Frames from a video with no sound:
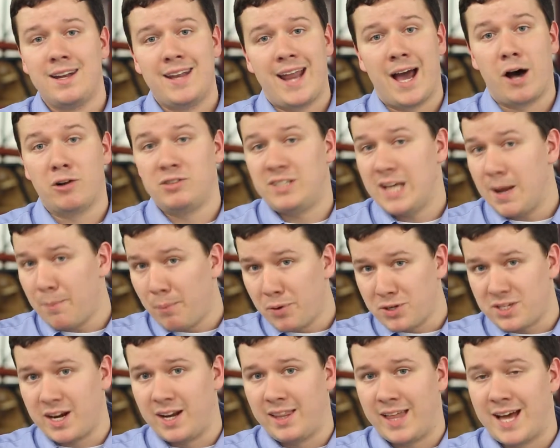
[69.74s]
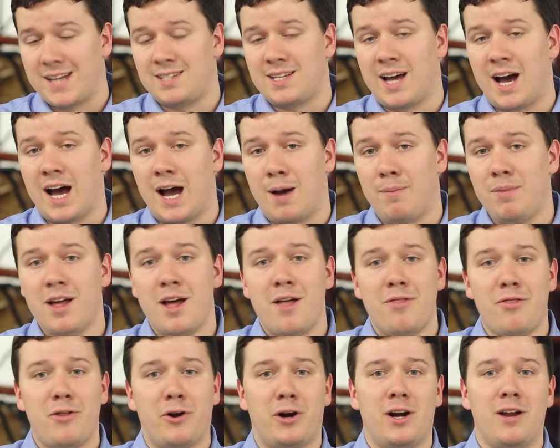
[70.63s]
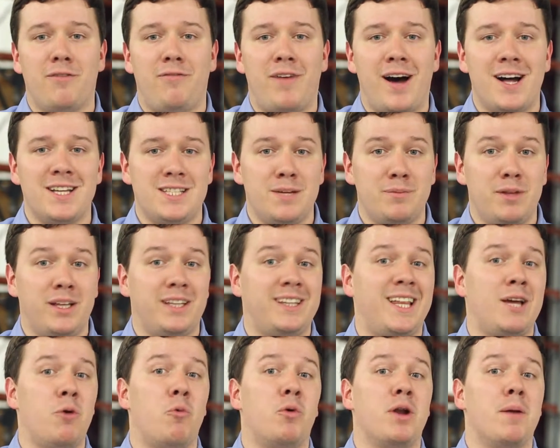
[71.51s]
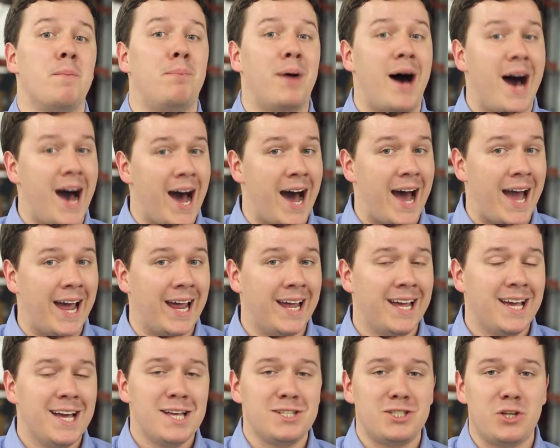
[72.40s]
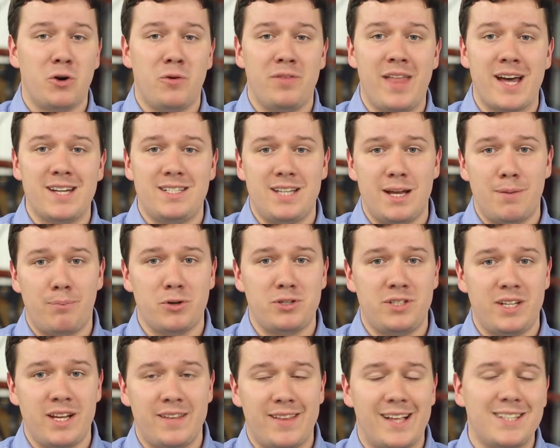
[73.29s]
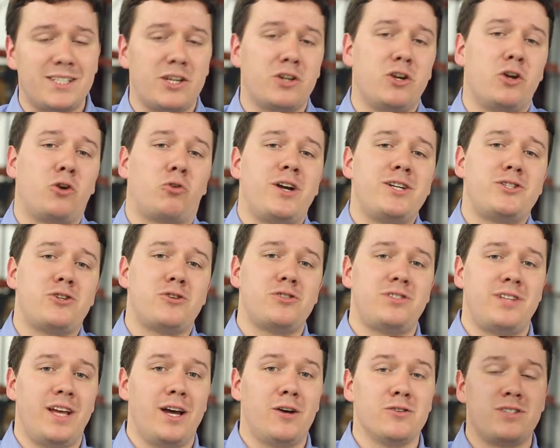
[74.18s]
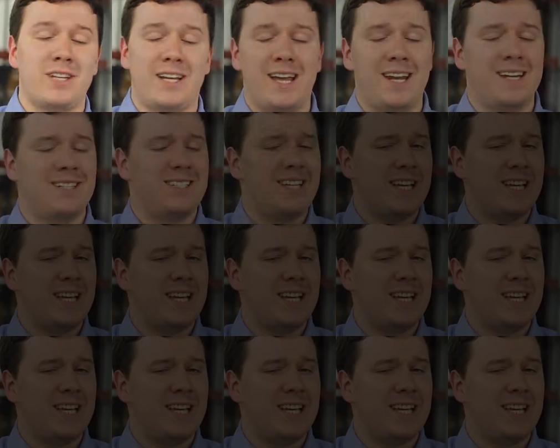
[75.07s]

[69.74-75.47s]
Now, 10% of that time, they're gonna find something that they wanna buy. So in that 10%, that's gonna increase your sales again